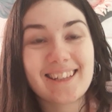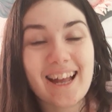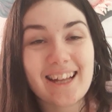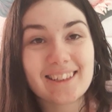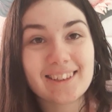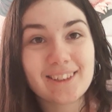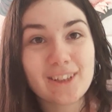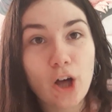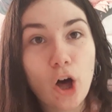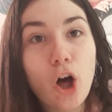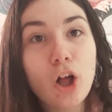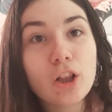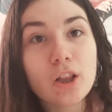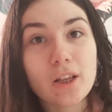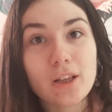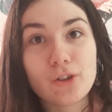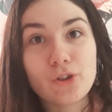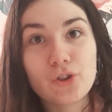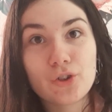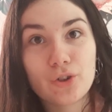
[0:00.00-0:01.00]
that
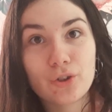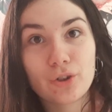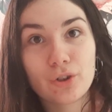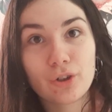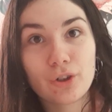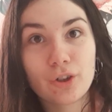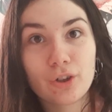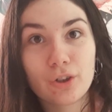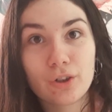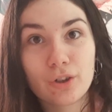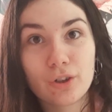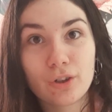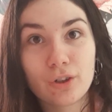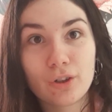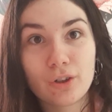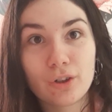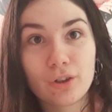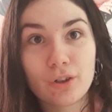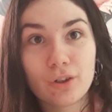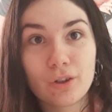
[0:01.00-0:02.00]
knowledge
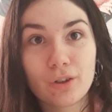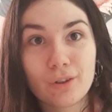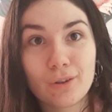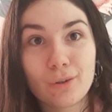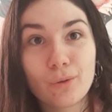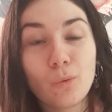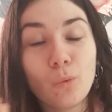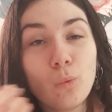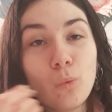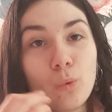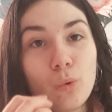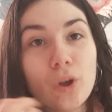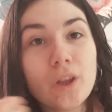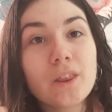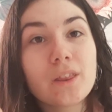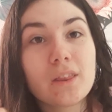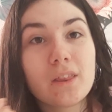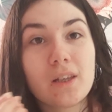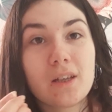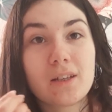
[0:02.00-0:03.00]

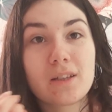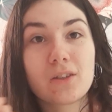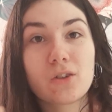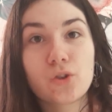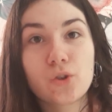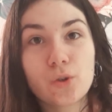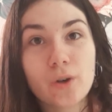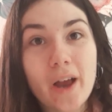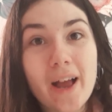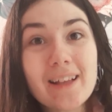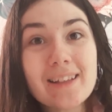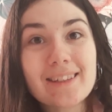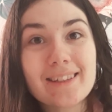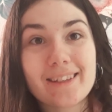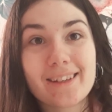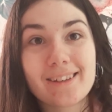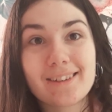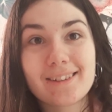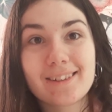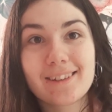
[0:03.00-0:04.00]
with this
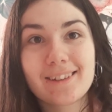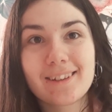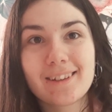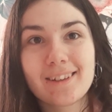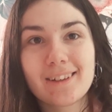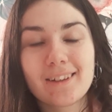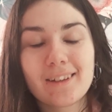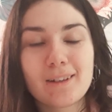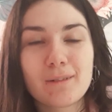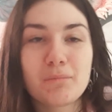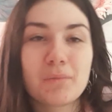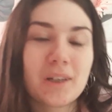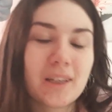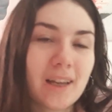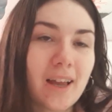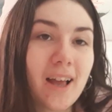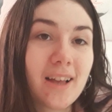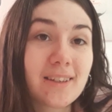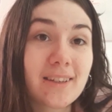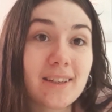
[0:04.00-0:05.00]
transit.
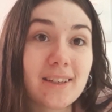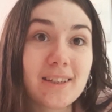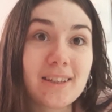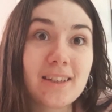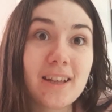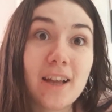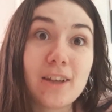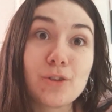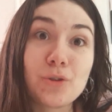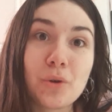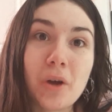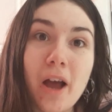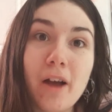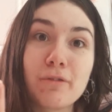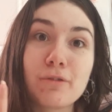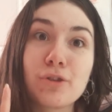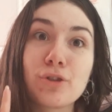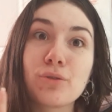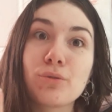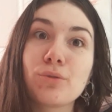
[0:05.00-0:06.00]
But as I said, you
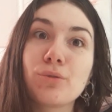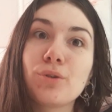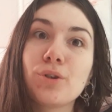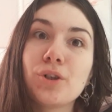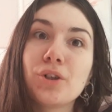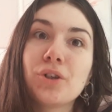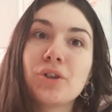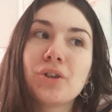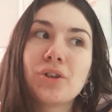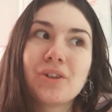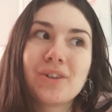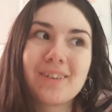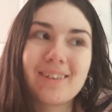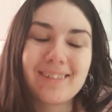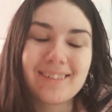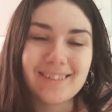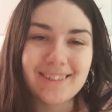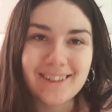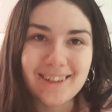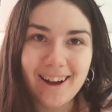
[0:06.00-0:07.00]
have to
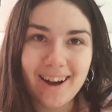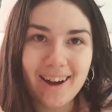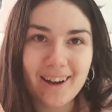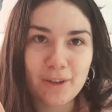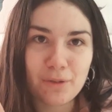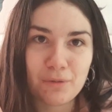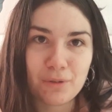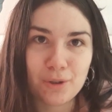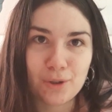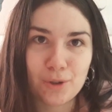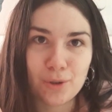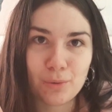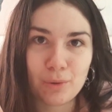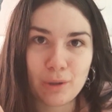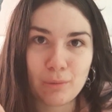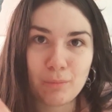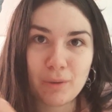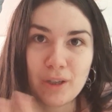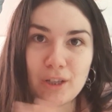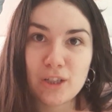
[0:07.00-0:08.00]
dive into
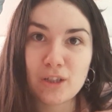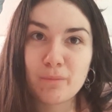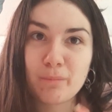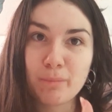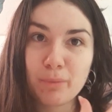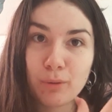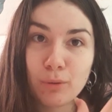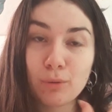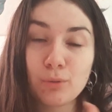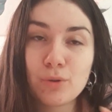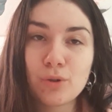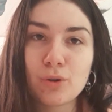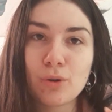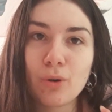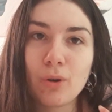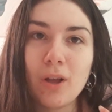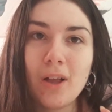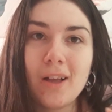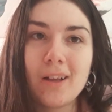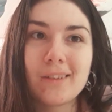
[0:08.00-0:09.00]
it because
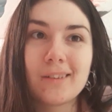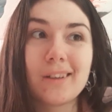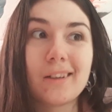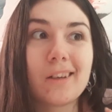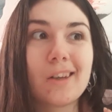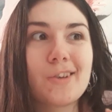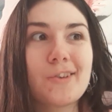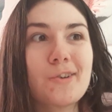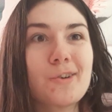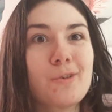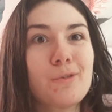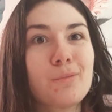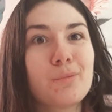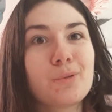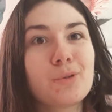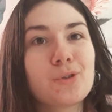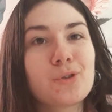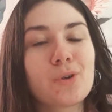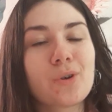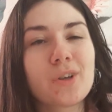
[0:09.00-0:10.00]
Pluto, the nature of
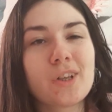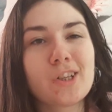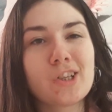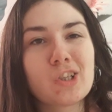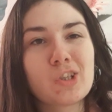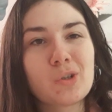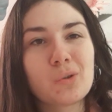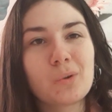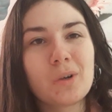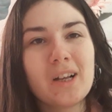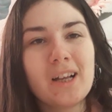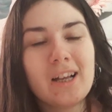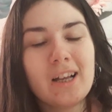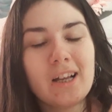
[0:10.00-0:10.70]
Pluto is to